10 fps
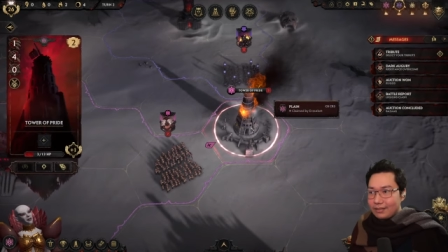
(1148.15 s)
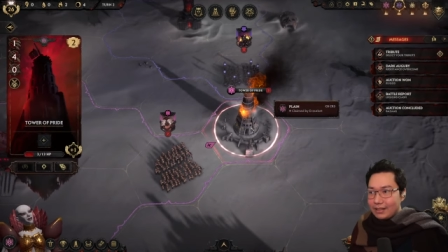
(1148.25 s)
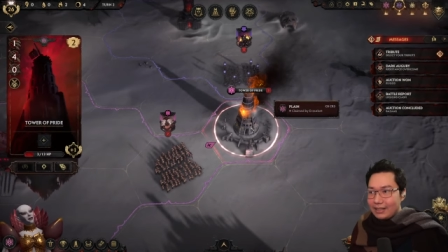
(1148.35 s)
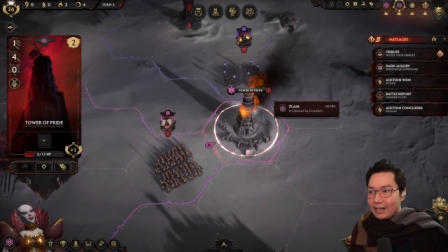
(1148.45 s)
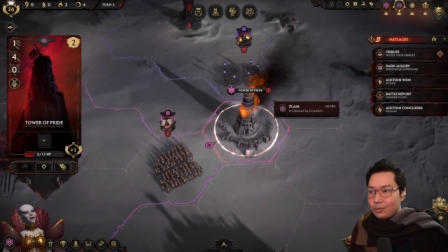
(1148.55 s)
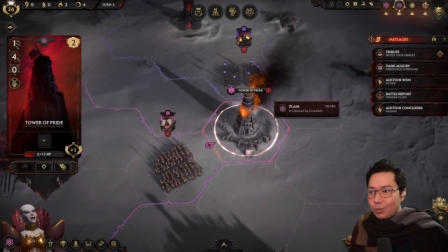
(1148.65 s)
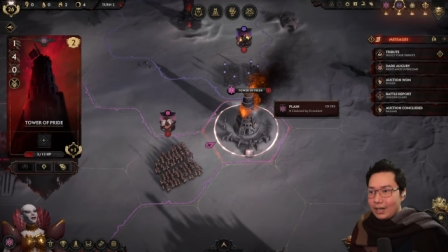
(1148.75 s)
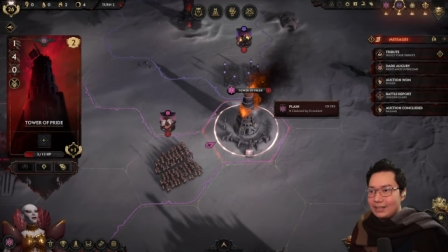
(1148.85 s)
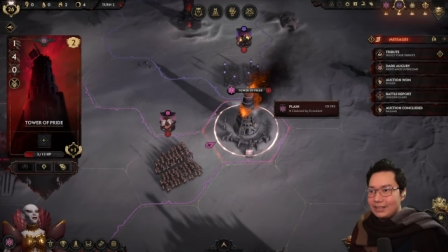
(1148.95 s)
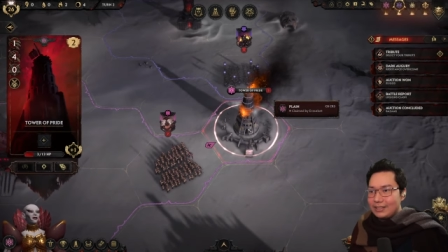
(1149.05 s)
right? I
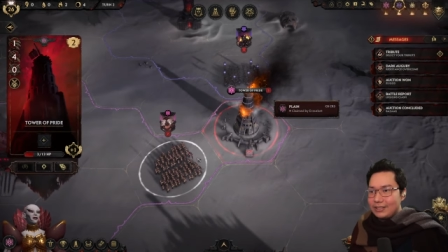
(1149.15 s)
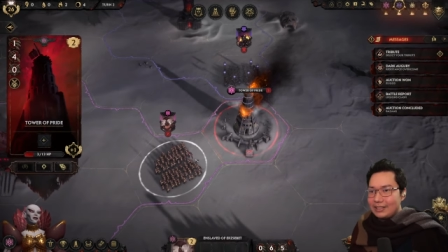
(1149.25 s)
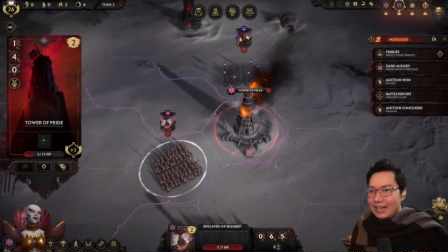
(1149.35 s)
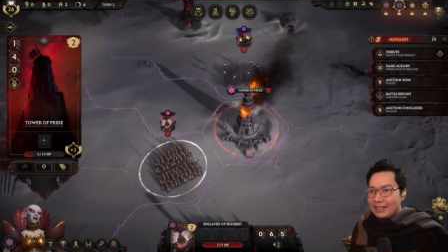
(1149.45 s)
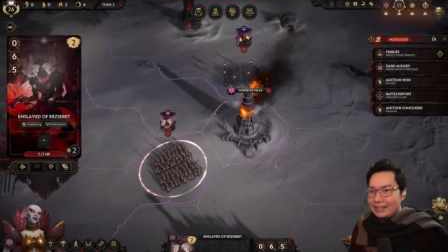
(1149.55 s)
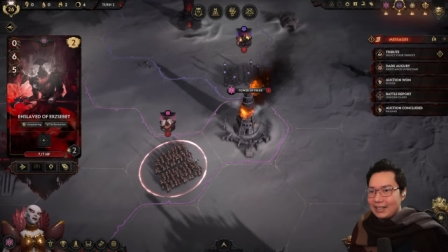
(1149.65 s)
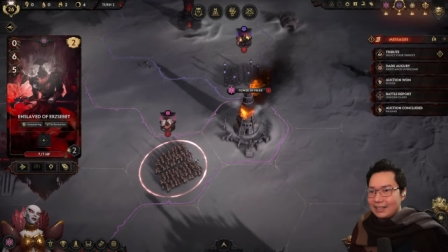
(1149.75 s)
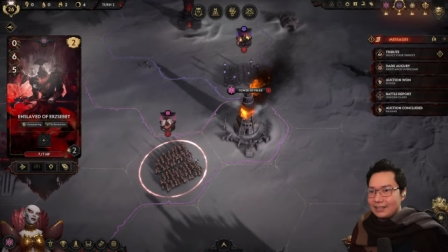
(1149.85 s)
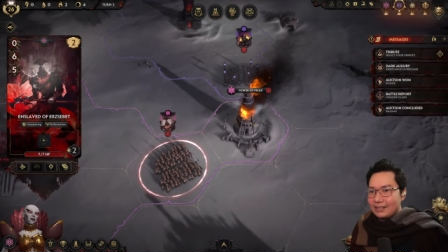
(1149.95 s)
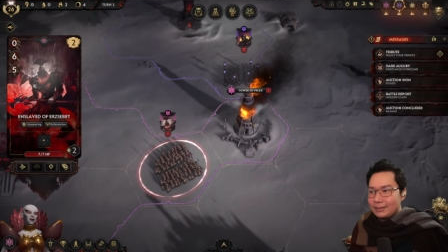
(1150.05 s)
wanted to attack
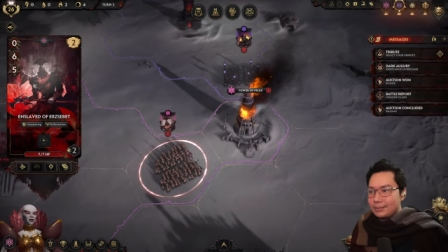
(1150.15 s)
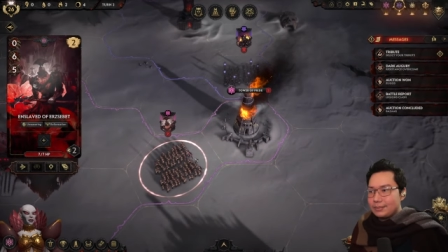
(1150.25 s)
second.